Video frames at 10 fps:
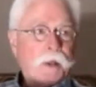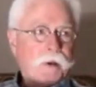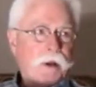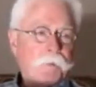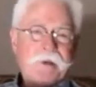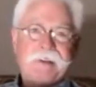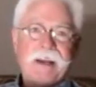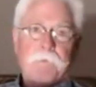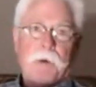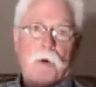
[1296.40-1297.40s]
Polling
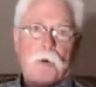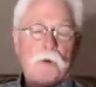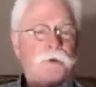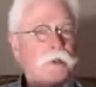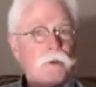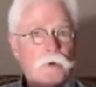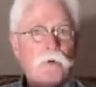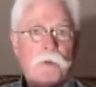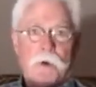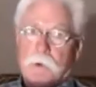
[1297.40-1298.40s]
companies take polls, and
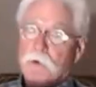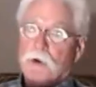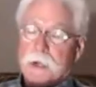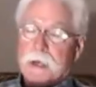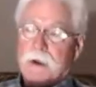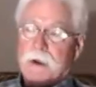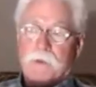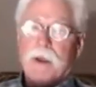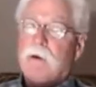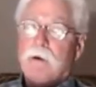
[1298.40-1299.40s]
they're real good
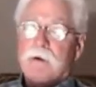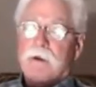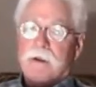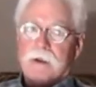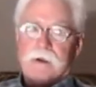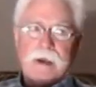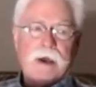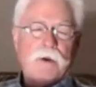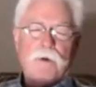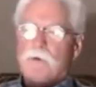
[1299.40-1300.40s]
at it. They can
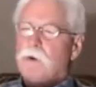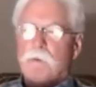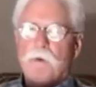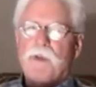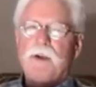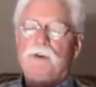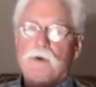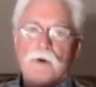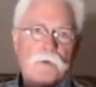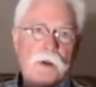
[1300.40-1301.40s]
get down to
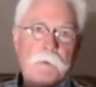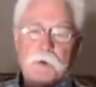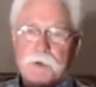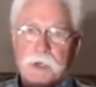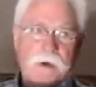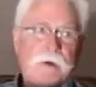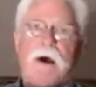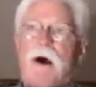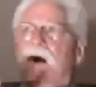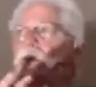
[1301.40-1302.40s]
within 2 or 3%